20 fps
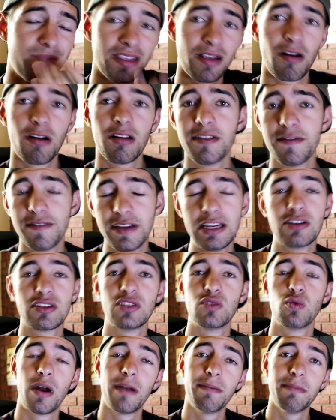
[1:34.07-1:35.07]
All of the videos is
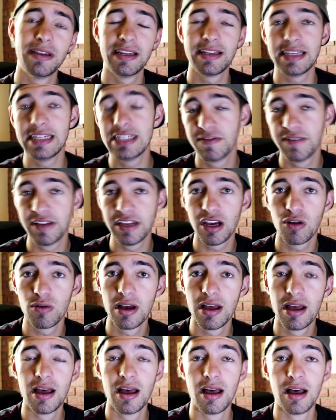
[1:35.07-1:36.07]
1 minute each video.
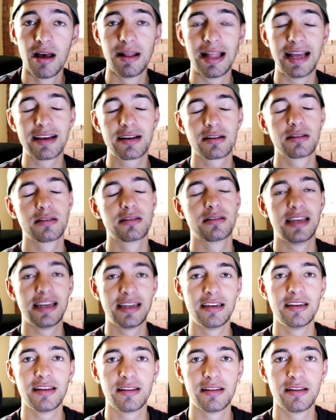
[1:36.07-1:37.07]
Like
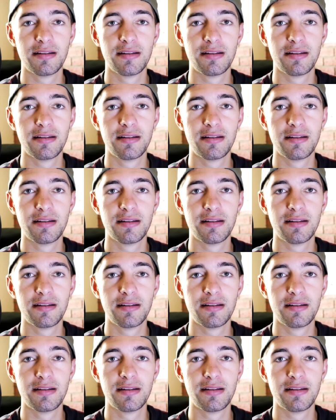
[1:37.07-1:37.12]
the